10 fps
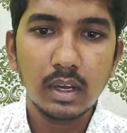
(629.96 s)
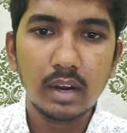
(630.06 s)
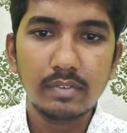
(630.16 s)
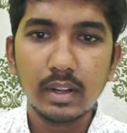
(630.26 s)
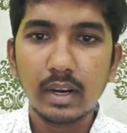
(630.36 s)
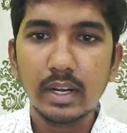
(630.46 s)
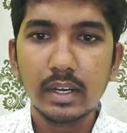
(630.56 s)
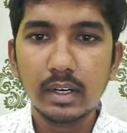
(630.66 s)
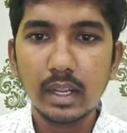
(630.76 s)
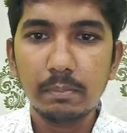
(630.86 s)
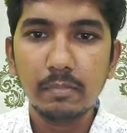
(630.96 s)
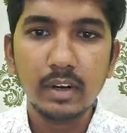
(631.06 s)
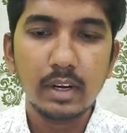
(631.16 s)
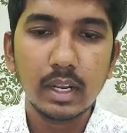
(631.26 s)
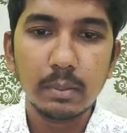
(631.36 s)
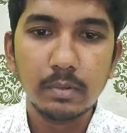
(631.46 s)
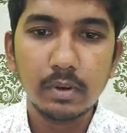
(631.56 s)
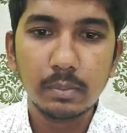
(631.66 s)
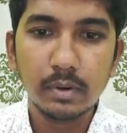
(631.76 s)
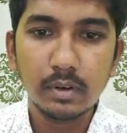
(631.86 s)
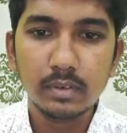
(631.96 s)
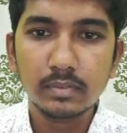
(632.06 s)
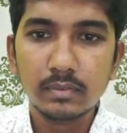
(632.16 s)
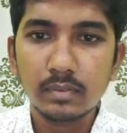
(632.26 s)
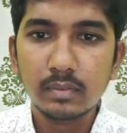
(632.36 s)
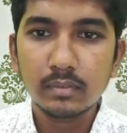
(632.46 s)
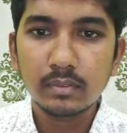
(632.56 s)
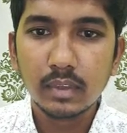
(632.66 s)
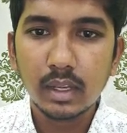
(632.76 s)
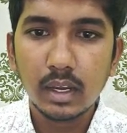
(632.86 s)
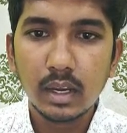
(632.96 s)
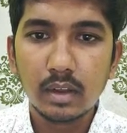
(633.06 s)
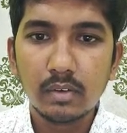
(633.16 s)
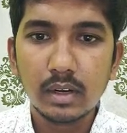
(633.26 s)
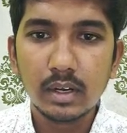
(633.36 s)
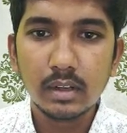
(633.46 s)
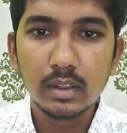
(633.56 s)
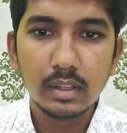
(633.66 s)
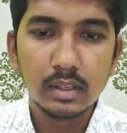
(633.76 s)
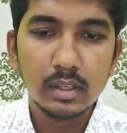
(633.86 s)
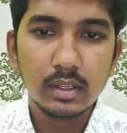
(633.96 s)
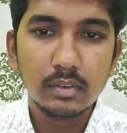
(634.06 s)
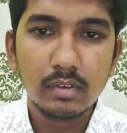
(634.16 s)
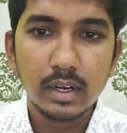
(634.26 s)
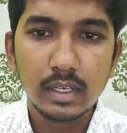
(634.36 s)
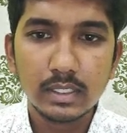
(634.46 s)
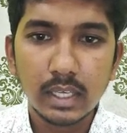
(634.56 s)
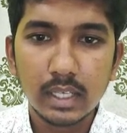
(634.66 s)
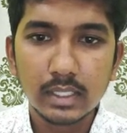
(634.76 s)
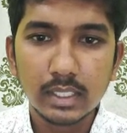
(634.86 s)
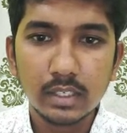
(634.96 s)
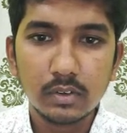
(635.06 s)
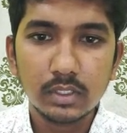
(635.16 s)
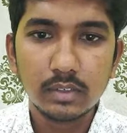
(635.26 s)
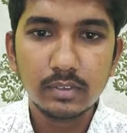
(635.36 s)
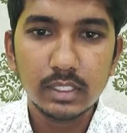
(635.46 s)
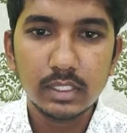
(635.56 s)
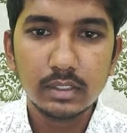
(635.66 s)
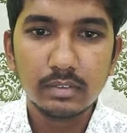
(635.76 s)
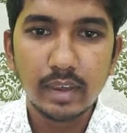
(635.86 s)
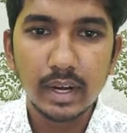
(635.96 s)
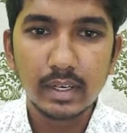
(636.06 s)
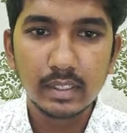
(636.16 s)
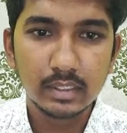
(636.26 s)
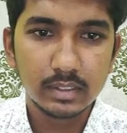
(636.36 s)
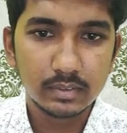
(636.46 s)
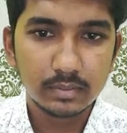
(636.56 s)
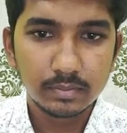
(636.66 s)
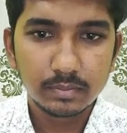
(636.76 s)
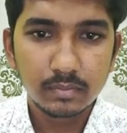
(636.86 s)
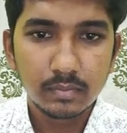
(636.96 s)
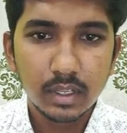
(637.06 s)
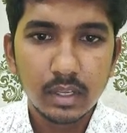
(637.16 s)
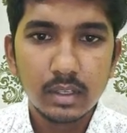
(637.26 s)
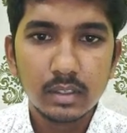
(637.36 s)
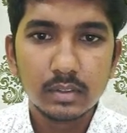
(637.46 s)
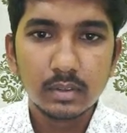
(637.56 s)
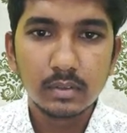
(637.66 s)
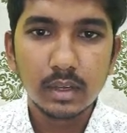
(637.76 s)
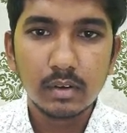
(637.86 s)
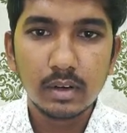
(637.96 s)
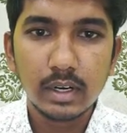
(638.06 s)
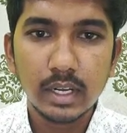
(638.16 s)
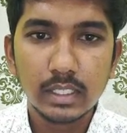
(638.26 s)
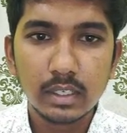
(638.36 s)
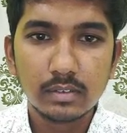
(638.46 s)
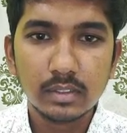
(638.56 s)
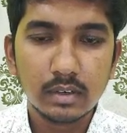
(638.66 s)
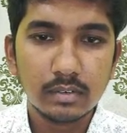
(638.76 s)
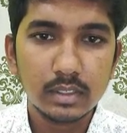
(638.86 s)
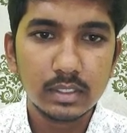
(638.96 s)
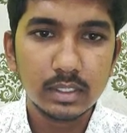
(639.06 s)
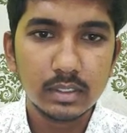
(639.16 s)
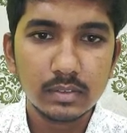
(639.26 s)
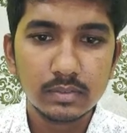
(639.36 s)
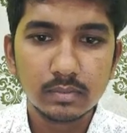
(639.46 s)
after writing type 1 and type 2 report, I have written what is asked in question, which is factors. So I have written nature of services,